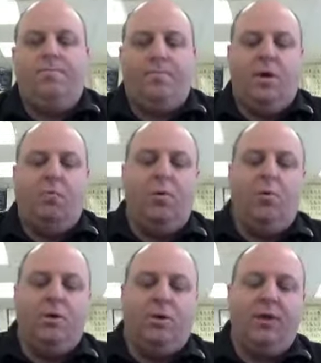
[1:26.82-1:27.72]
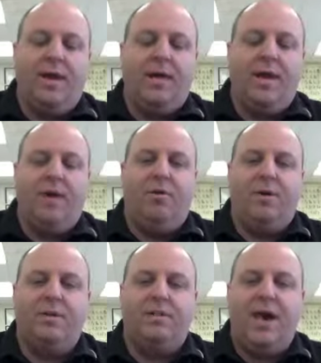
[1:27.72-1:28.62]
And what we want to look at now
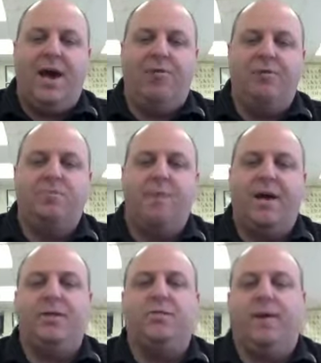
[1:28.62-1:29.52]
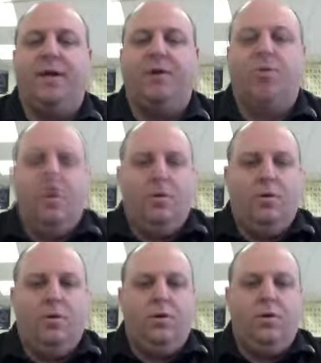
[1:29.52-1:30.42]
is how those magnets might interact.
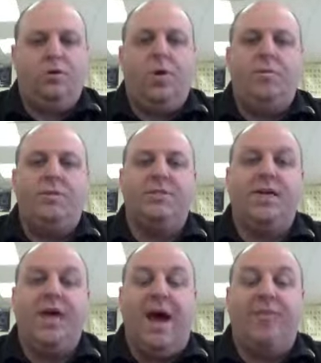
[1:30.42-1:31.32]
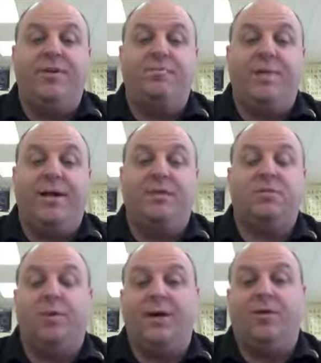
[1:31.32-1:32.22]
So I want to see how these magnets
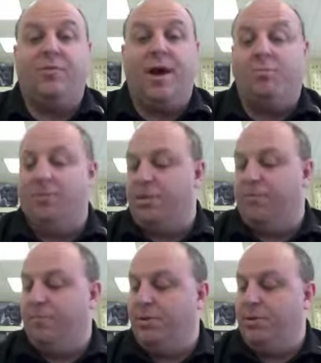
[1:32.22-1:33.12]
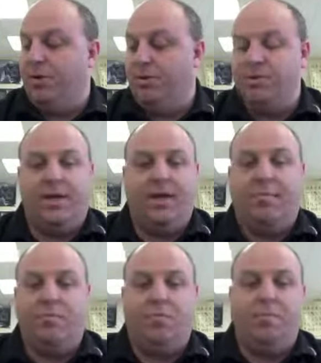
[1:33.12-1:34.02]
might interact with different materials. I can
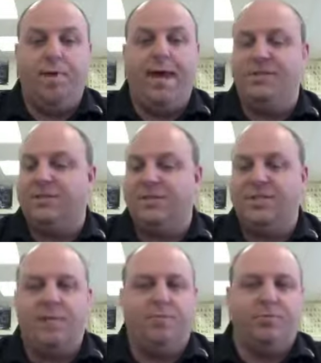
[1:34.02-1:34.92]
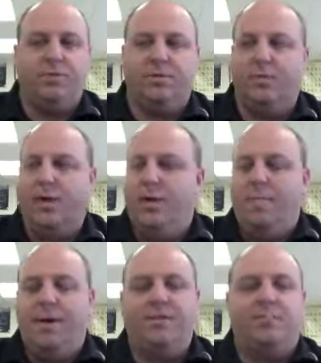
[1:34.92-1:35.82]
get rubber bands and staples and
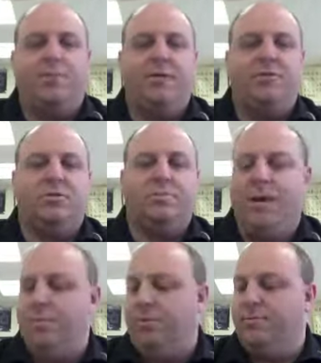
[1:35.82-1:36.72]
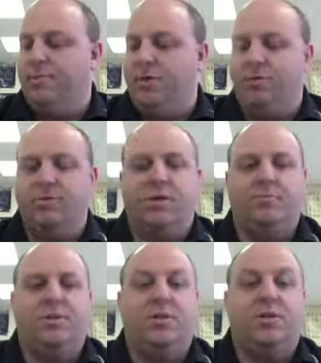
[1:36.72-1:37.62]
pens and pencils and paper clips and all those
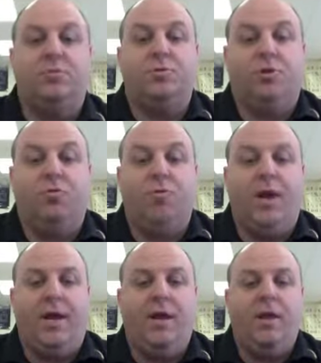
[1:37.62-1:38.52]
types of things, which are great.